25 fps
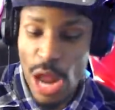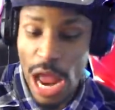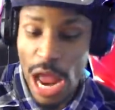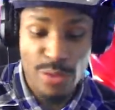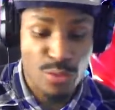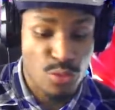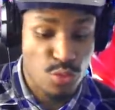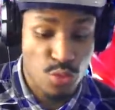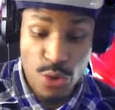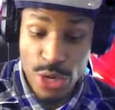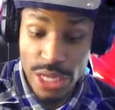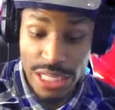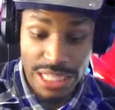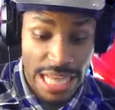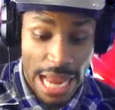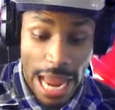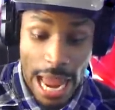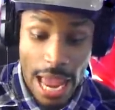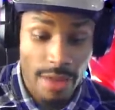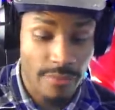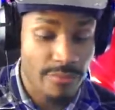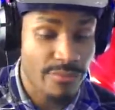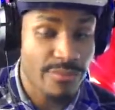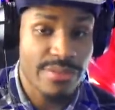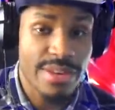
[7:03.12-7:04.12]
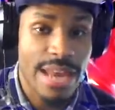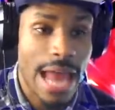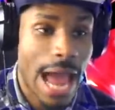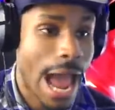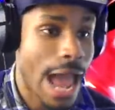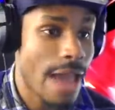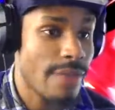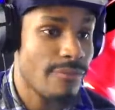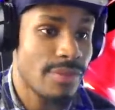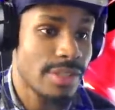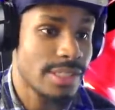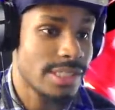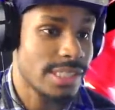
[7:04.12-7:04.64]
I really I haven't I
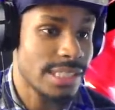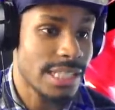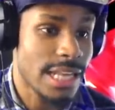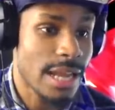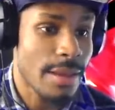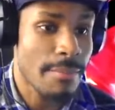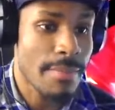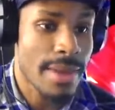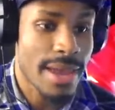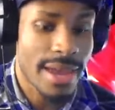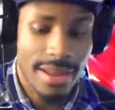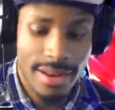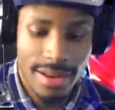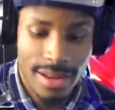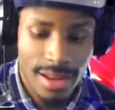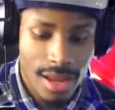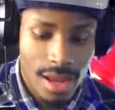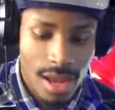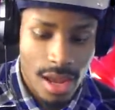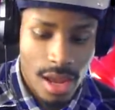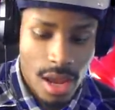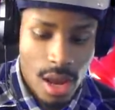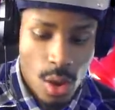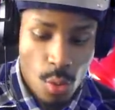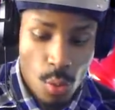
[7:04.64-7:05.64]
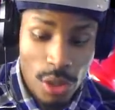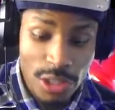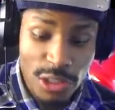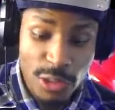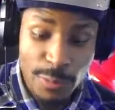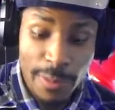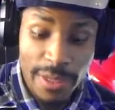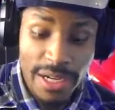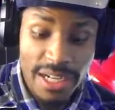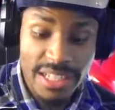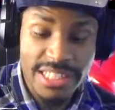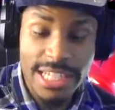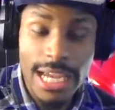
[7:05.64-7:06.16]
haven't seen that man once
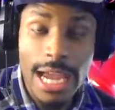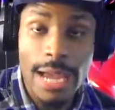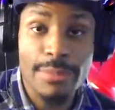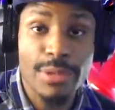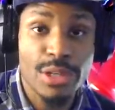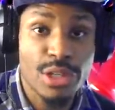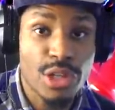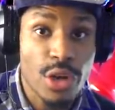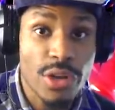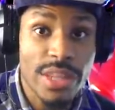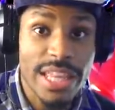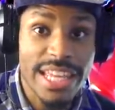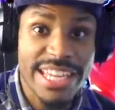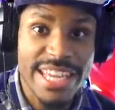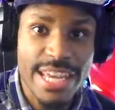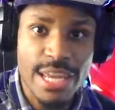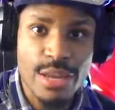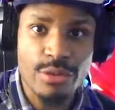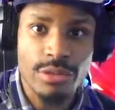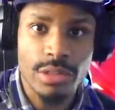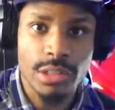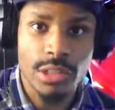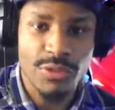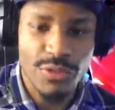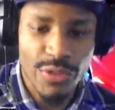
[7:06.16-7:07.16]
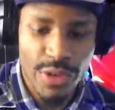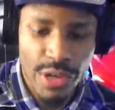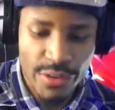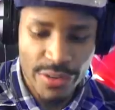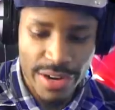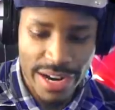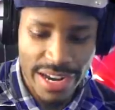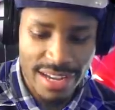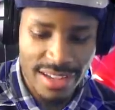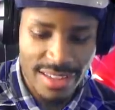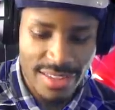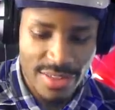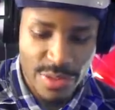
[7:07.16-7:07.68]
upon a time, you know that Ginyu was free,
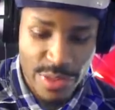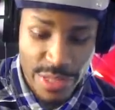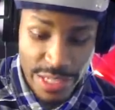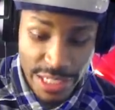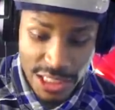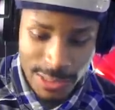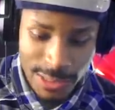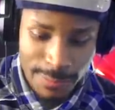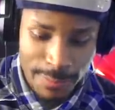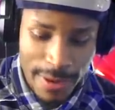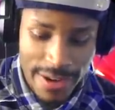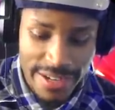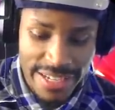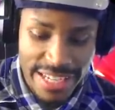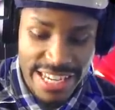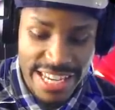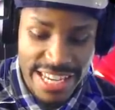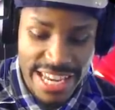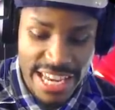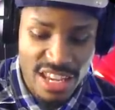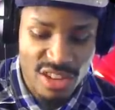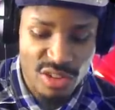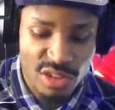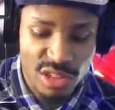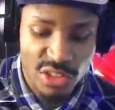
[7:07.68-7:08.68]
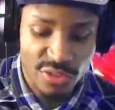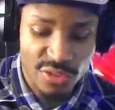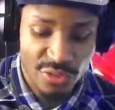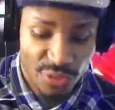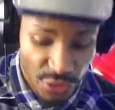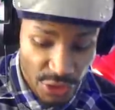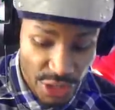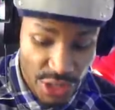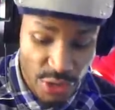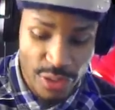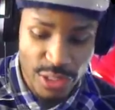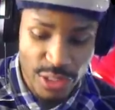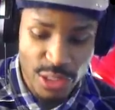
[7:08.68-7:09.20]
right? This Sparking Ginyu was
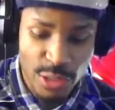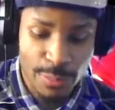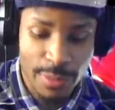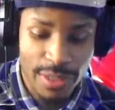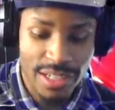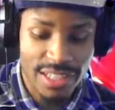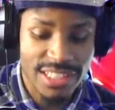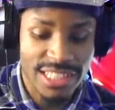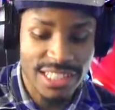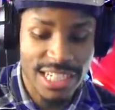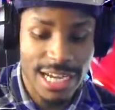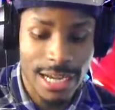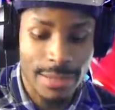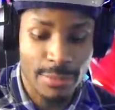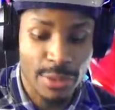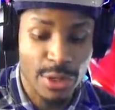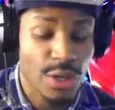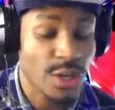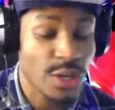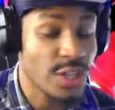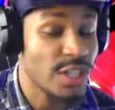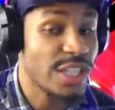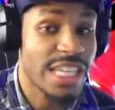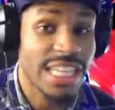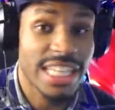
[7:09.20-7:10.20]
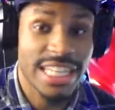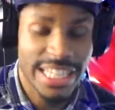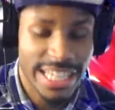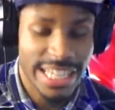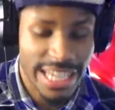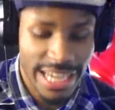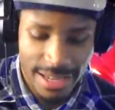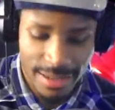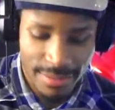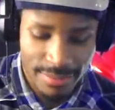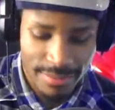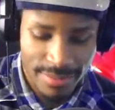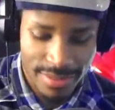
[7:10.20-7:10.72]
free once upon a time, early in the
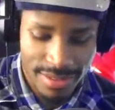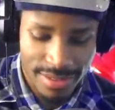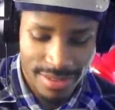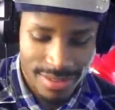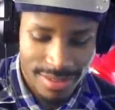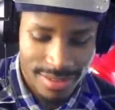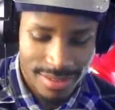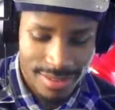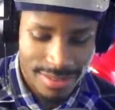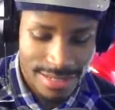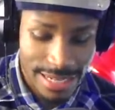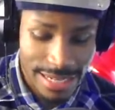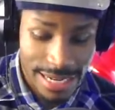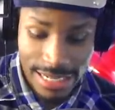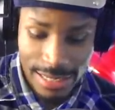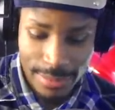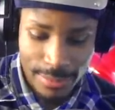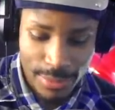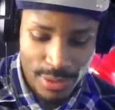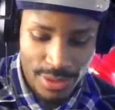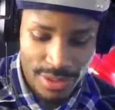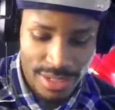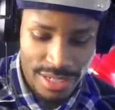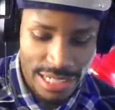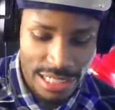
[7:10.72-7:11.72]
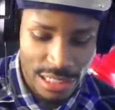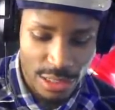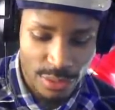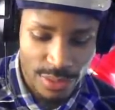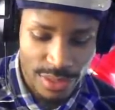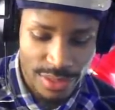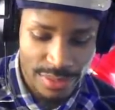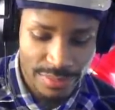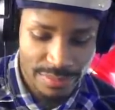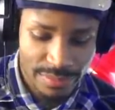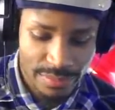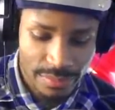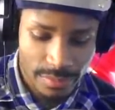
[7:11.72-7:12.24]
game. Not anymore,
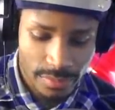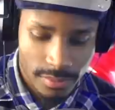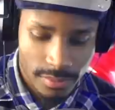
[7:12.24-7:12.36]
lol.